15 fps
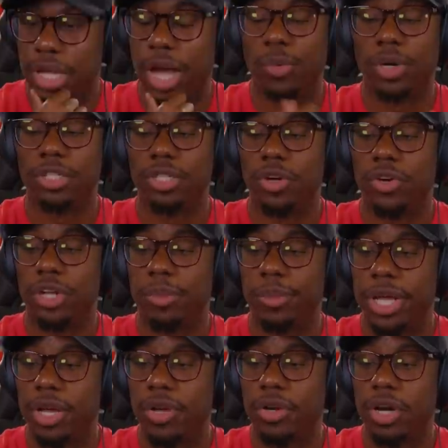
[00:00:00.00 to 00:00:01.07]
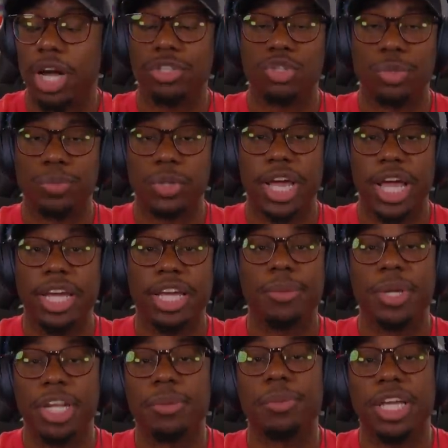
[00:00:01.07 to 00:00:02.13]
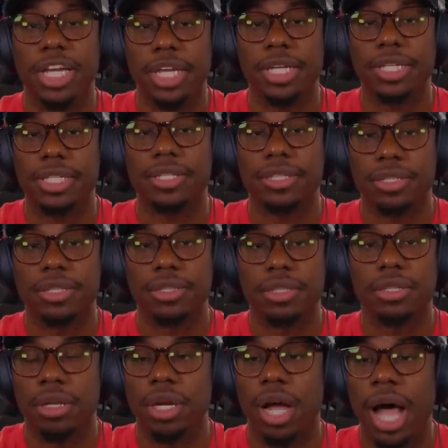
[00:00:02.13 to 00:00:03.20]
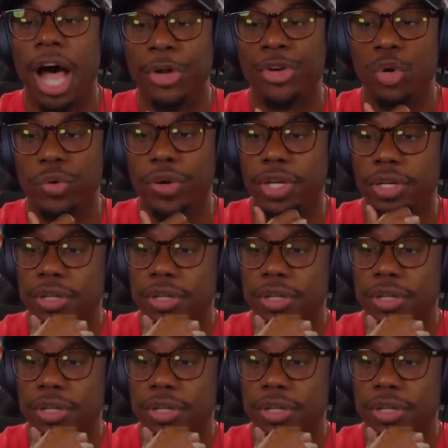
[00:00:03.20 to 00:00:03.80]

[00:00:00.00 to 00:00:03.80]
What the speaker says: I would have told him, hell nah, Triple K, give me them keys. I'll do it.